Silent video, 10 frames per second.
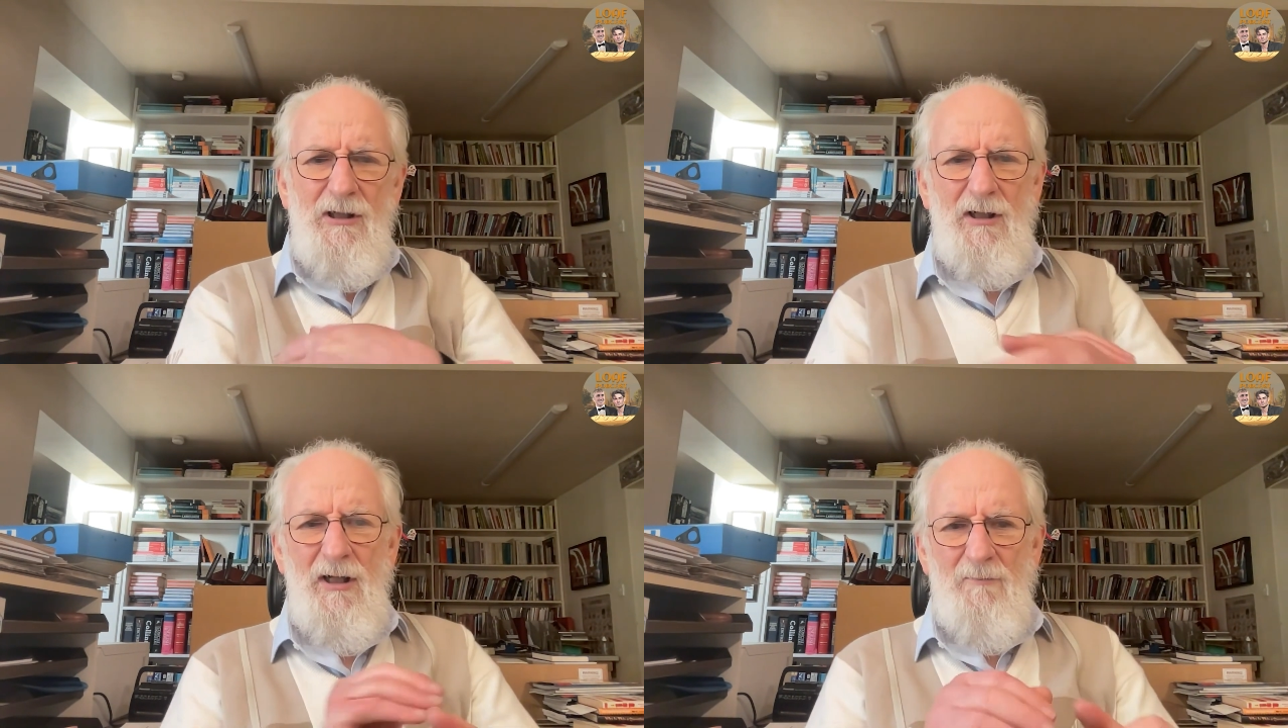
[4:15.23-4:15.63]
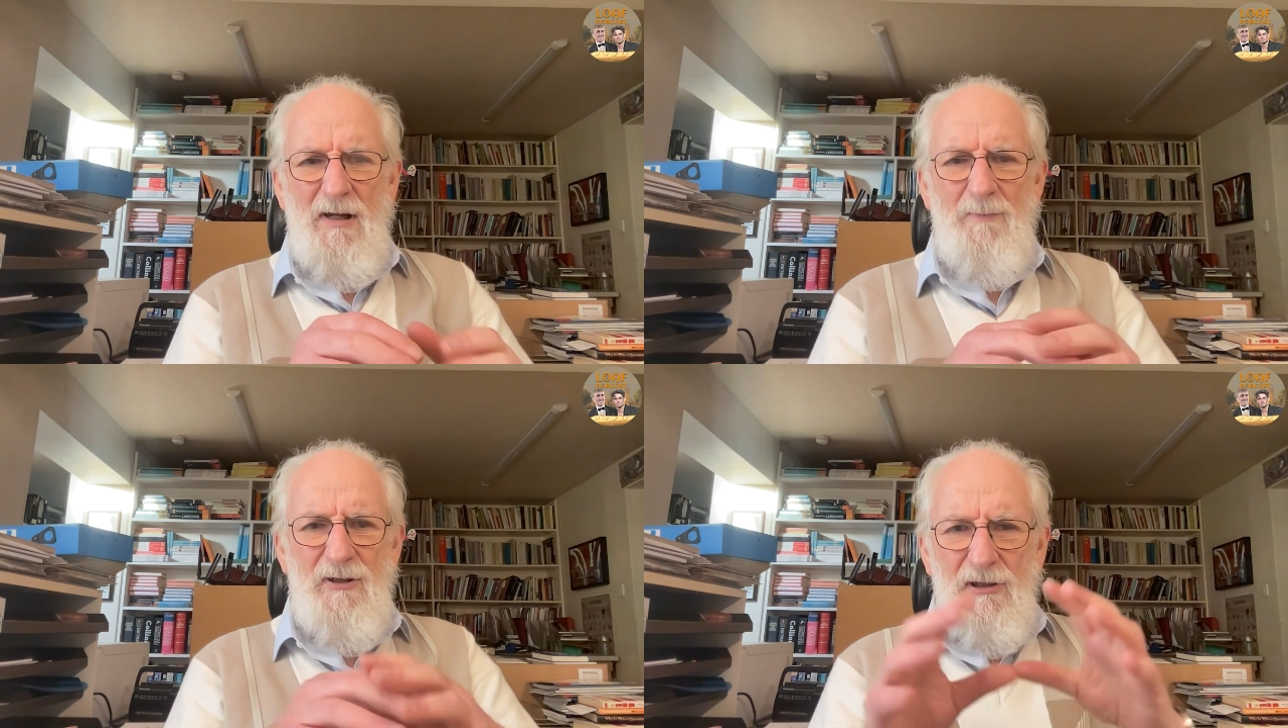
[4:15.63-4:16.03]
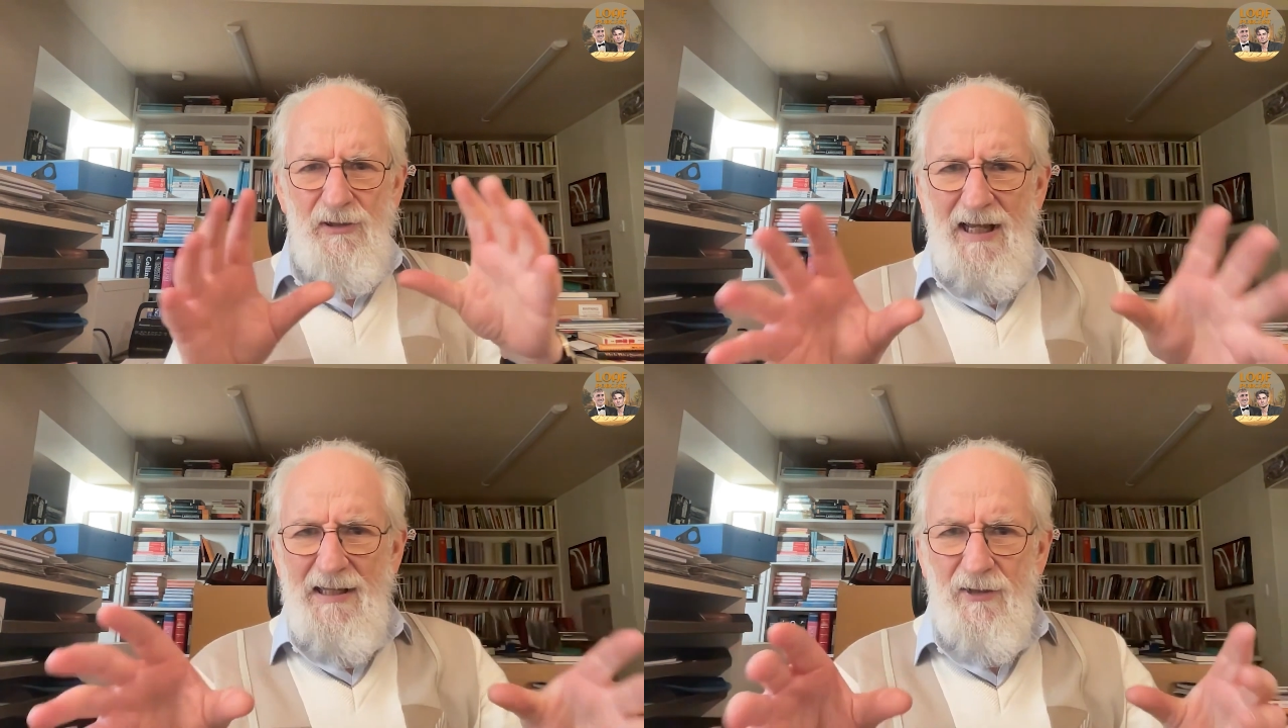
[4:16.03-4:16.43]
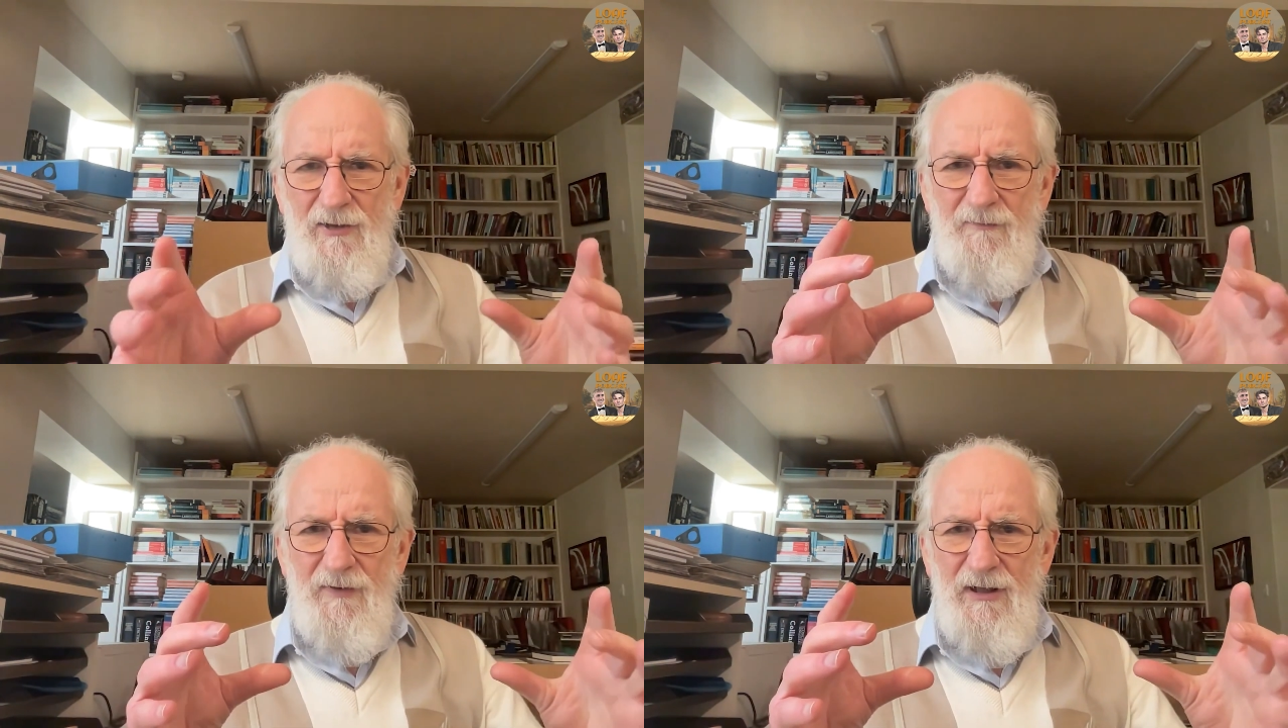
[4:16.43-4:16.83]
Uh, maybe the
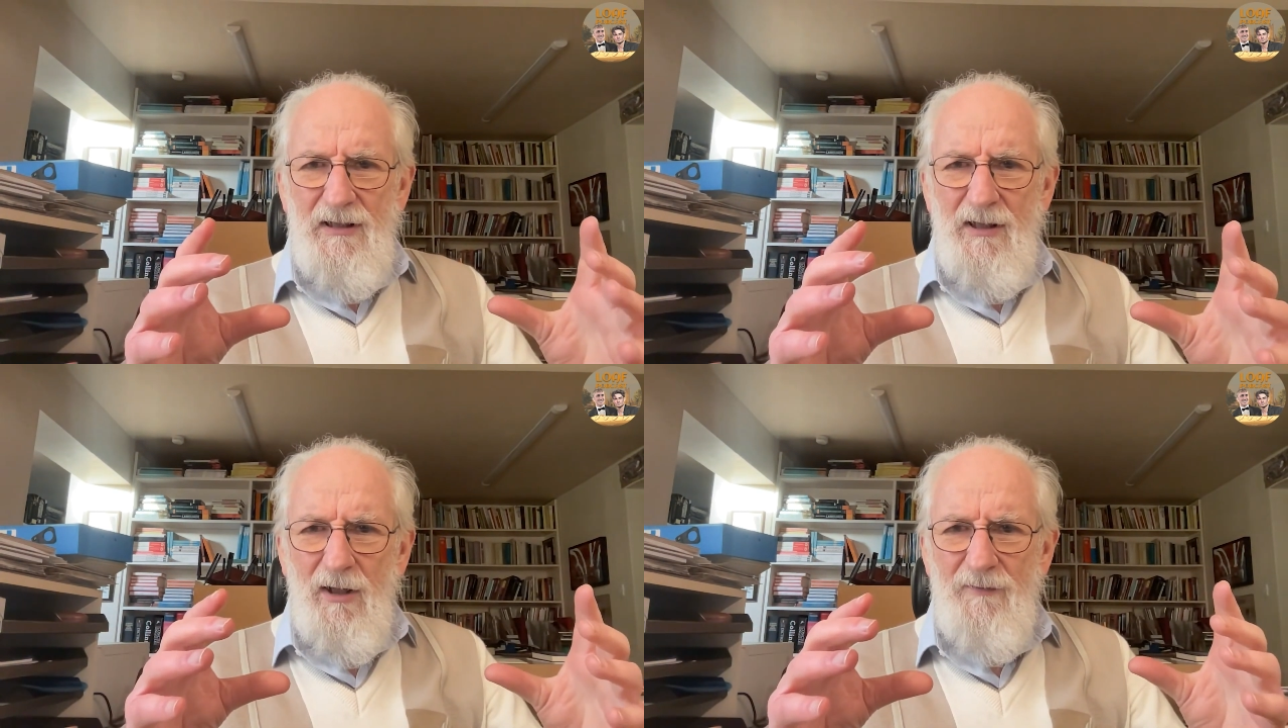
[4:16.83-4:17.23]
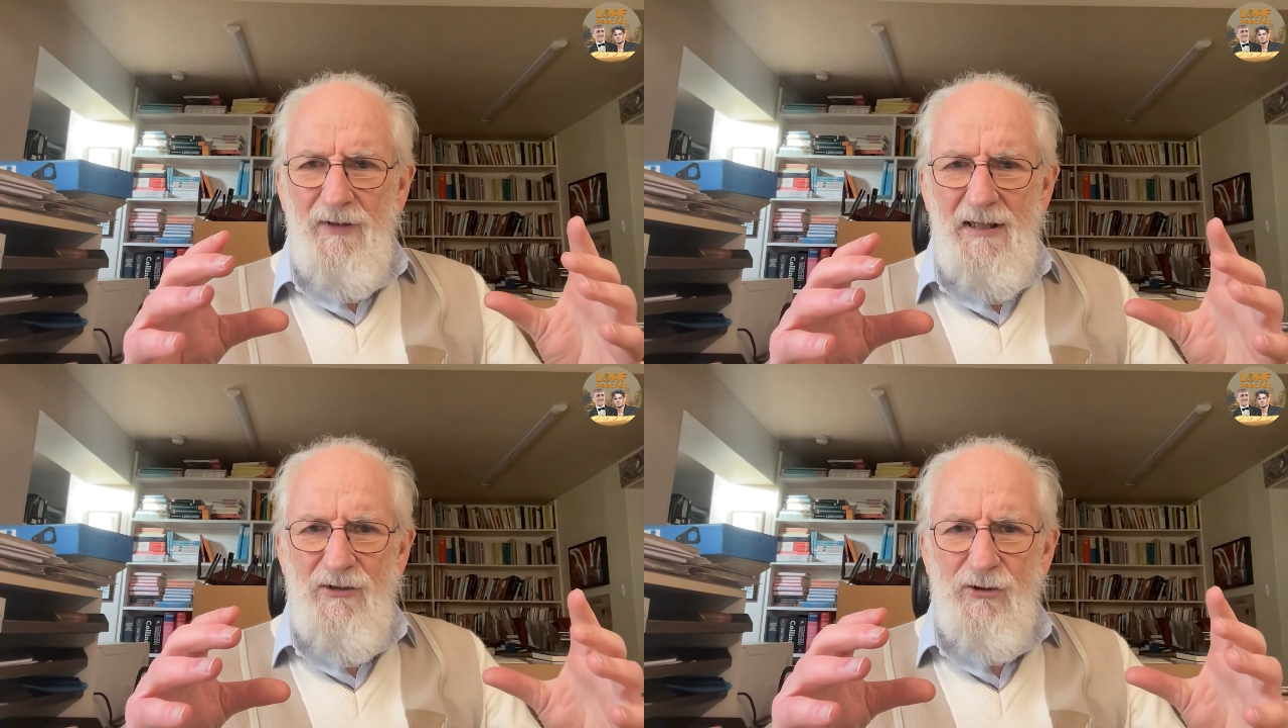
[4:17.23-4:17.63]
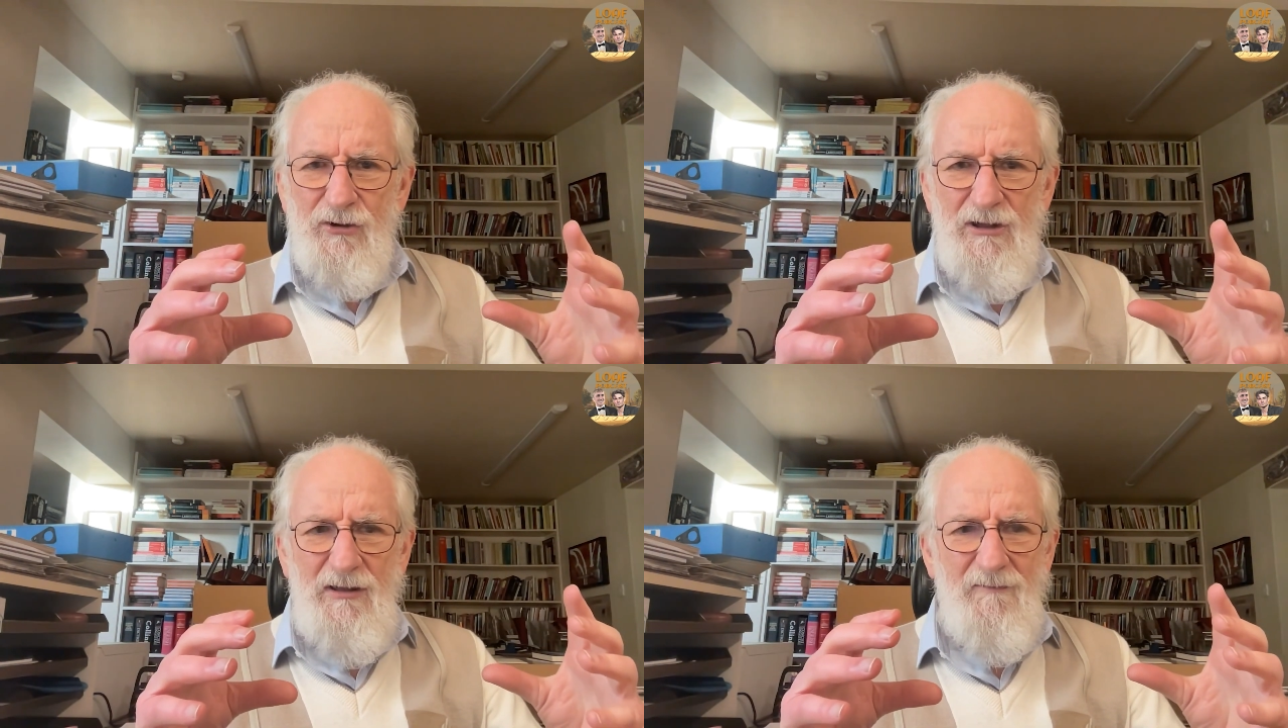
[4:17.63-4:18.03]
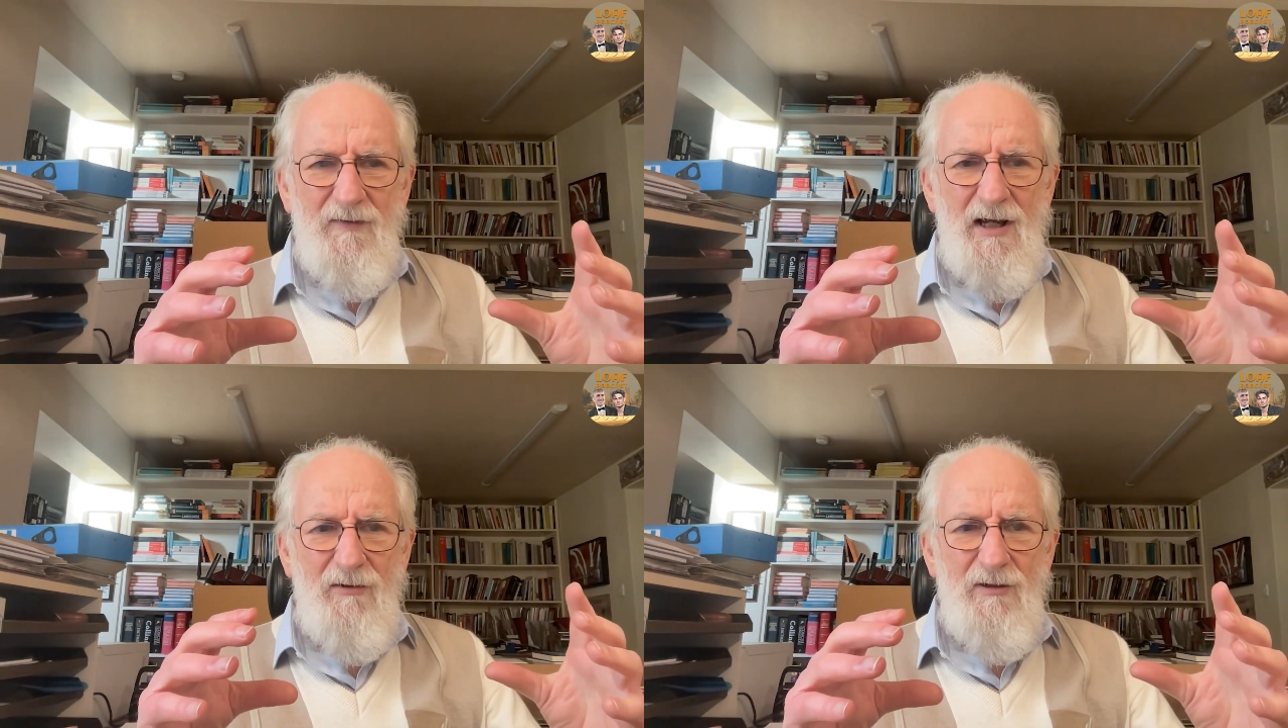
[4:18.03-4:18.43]
length of the, of the entry
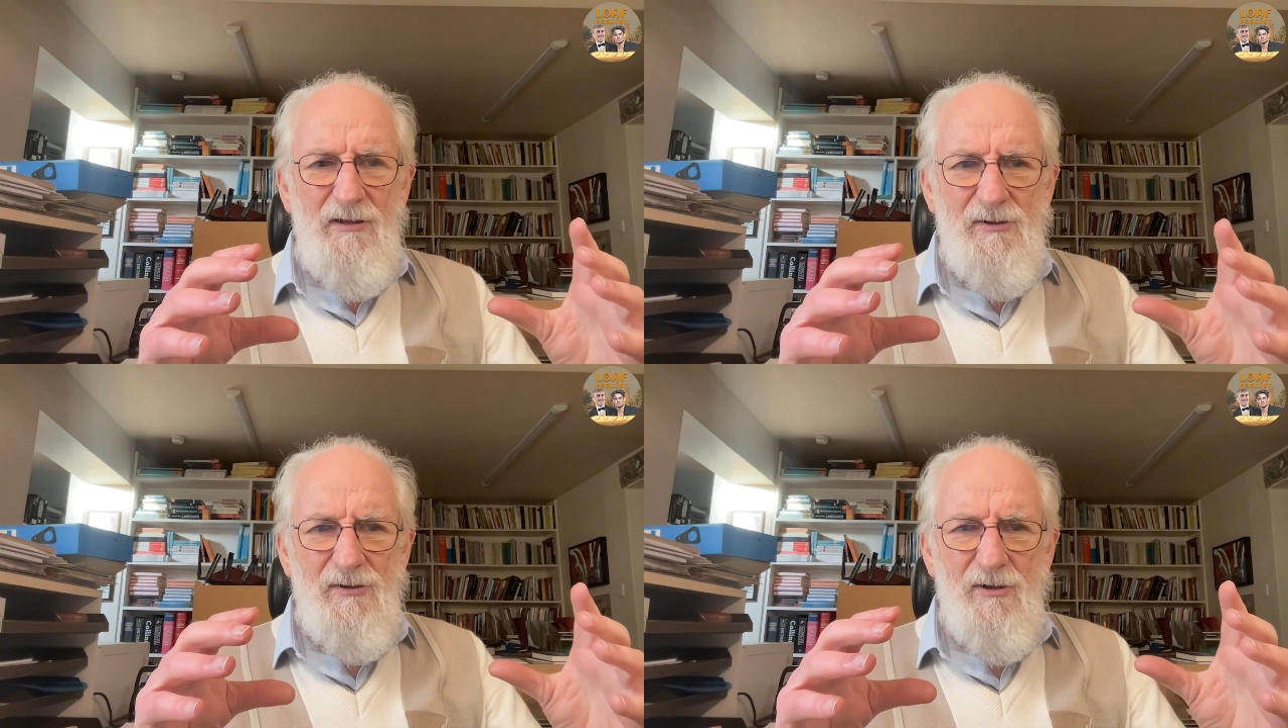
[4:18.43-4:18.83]
varies.